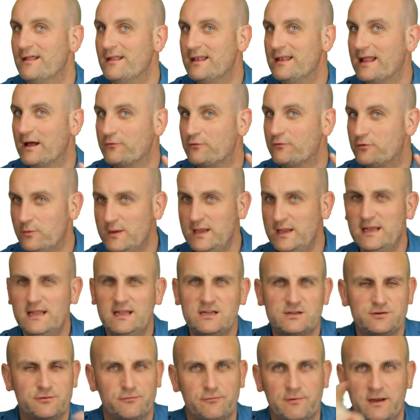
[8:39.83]
Now, do we
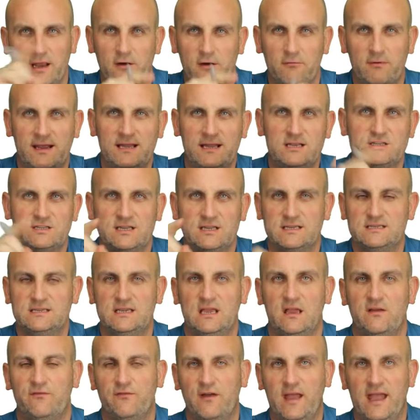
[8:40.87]
need to rearrange things
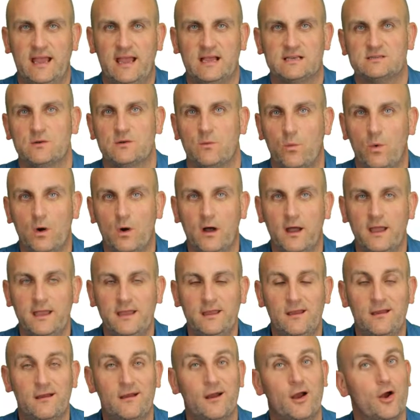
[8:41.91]
here for x and y?